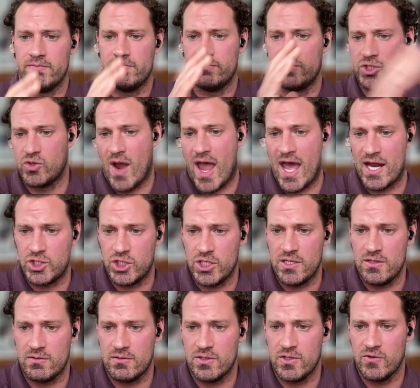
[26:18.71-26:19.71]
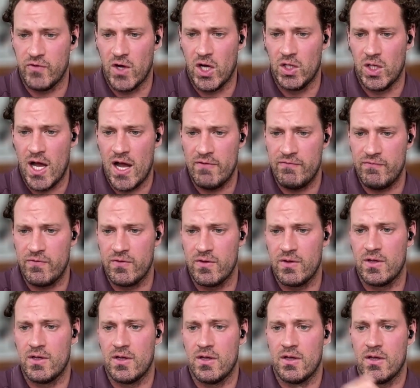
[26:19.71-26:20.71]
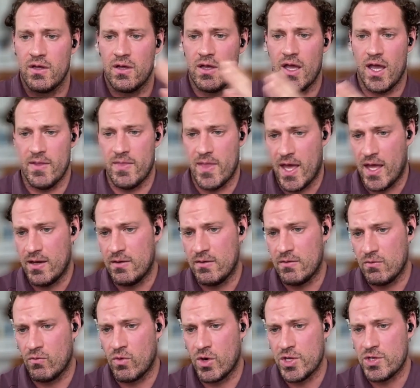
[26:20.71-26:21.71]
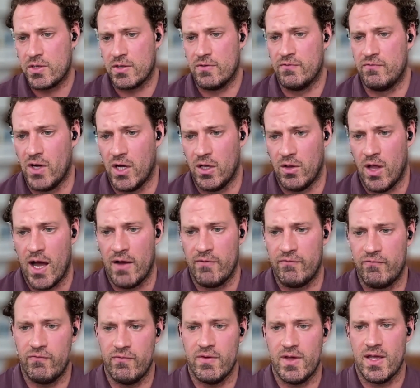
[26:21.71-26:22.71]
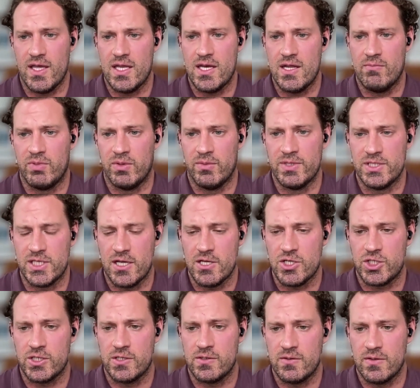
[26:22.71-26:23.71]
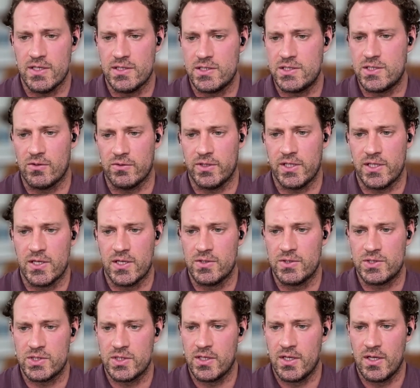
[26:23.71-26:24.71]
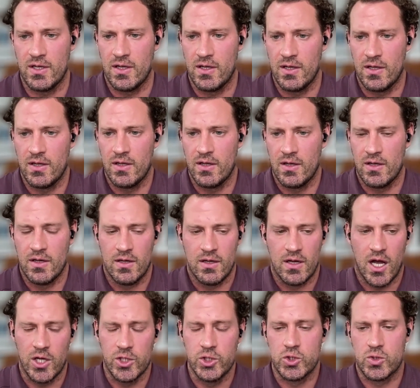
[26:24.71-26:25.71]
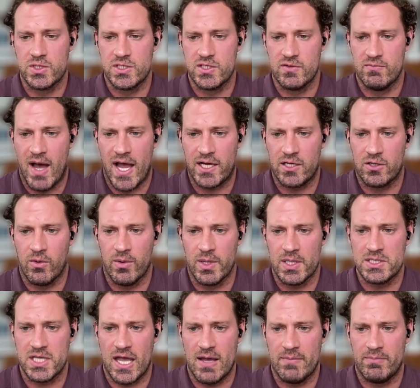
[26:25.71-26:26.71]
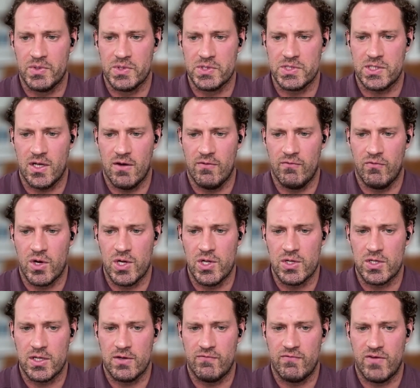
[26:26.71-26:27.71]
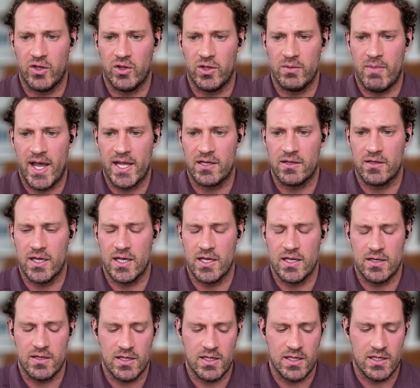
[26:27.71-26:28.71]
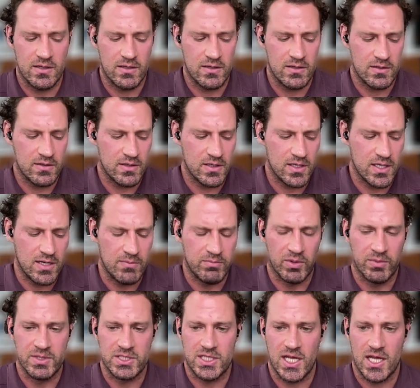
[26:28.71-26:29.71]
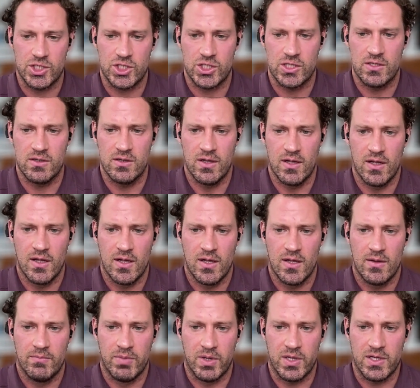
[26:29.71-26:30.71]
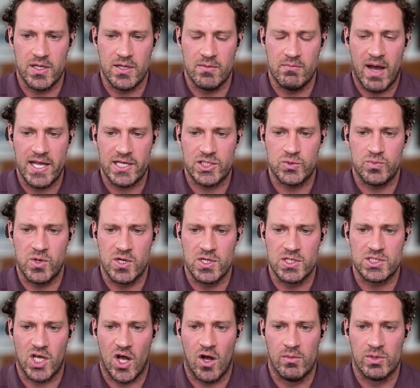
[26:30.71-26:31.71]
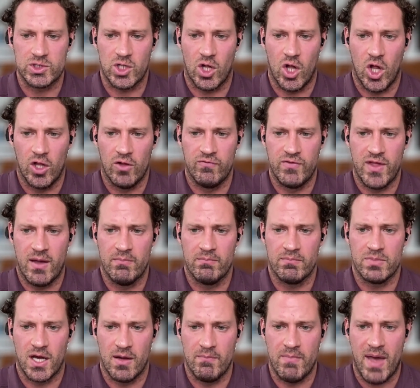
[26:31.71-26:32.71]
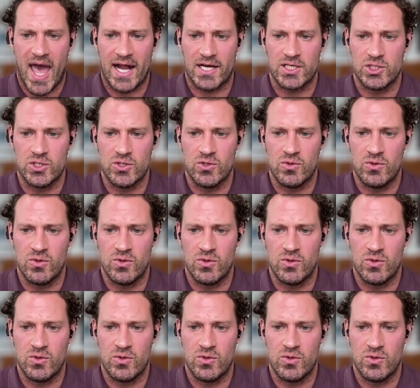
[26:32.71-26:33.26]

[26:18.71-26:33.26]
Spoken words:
strategy you fall off, and then where you can fall off in implementation. And certainly there's hundreds of micro examples of where you can fail in implementation. But in my experience, almost all of them come back to